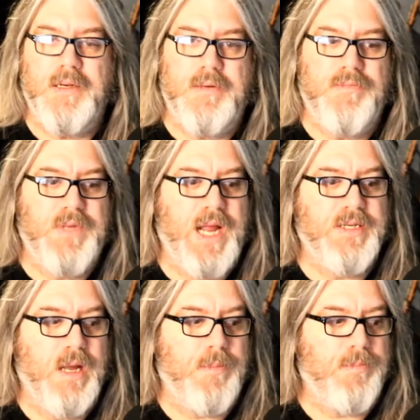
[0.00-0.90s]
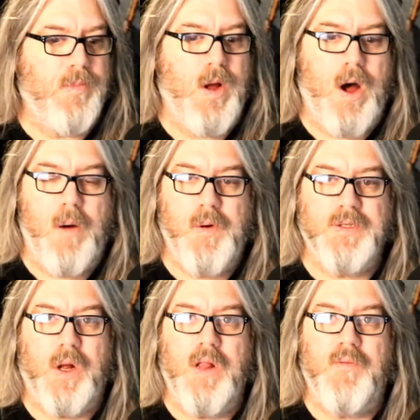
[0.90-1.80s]
takes up
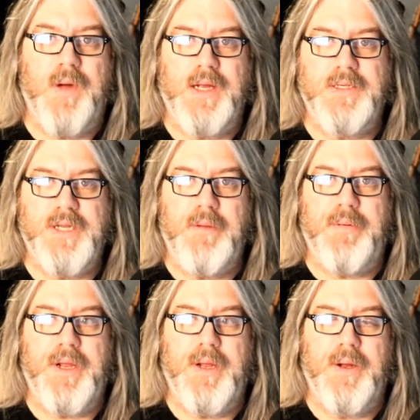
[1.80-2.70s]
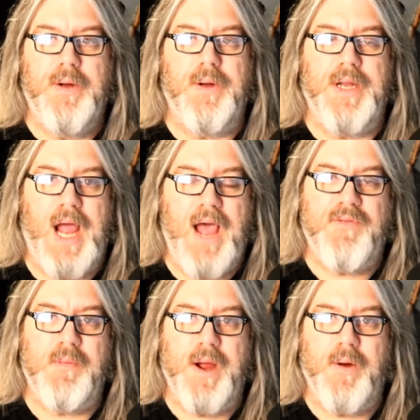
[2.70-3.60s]
almost all of my CPU and
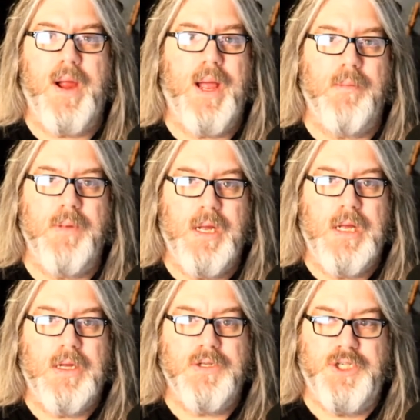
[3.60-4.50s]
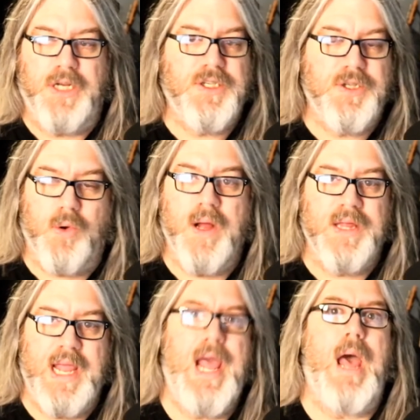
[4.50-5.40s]
half of my RAM just to
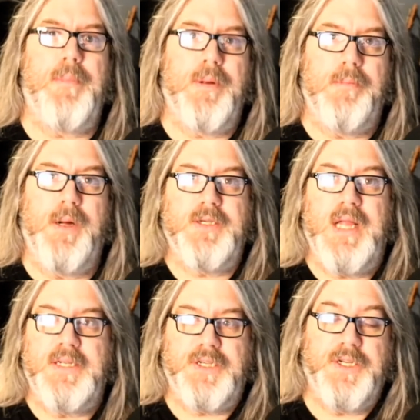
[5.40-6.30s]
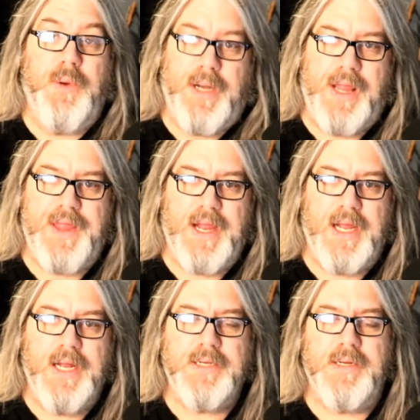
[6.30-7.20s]
run the app, much less to do anything
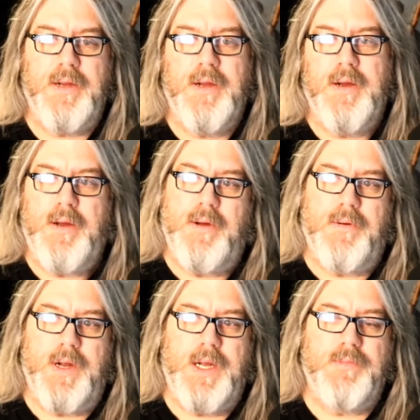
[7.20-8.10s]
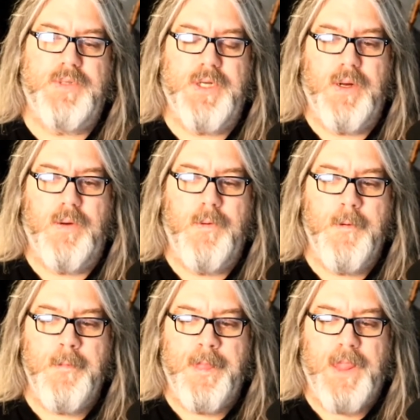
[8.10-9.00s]
in it, right? So
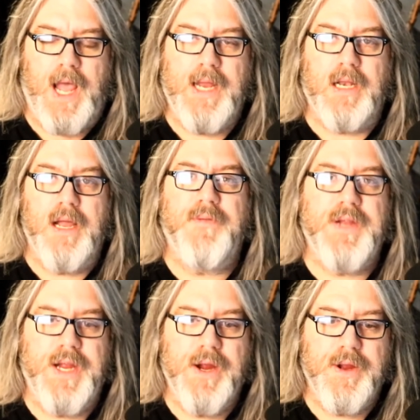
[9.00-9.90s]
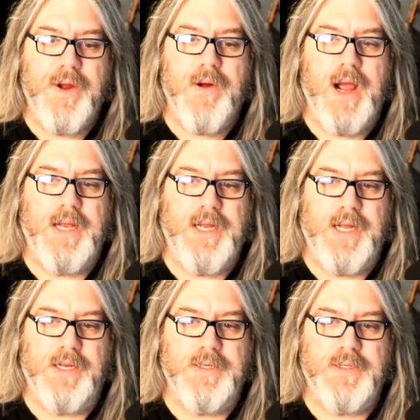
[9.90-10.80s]
I'd love to hear your
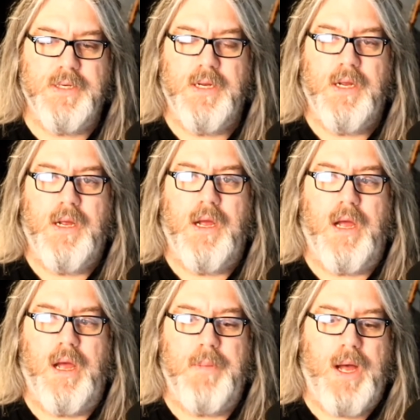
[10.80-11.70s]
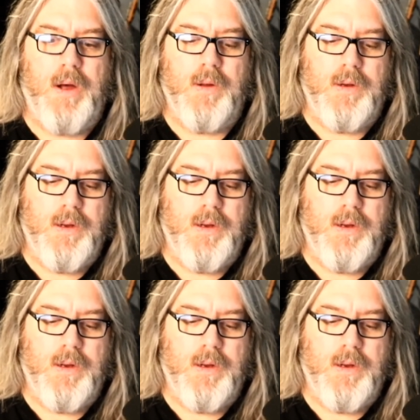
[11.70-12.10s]
ideas about